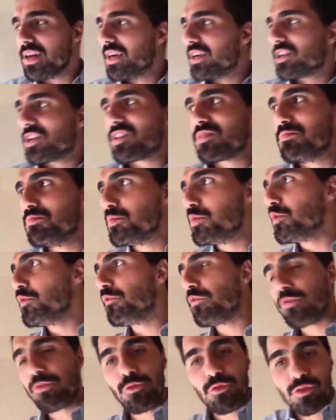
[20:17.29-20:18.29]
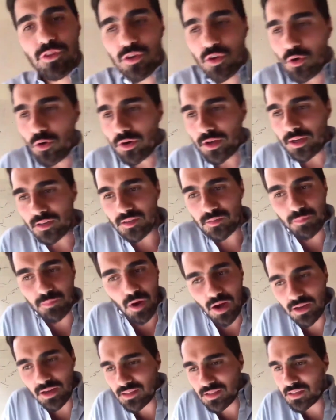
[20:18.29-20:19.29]
Just move through the noise,
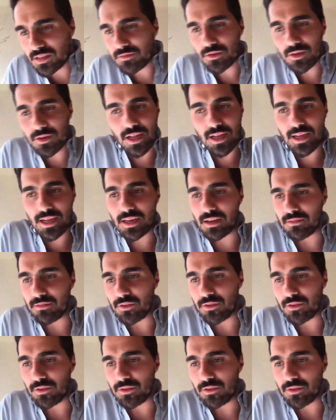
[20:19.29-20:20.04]
positive or negative.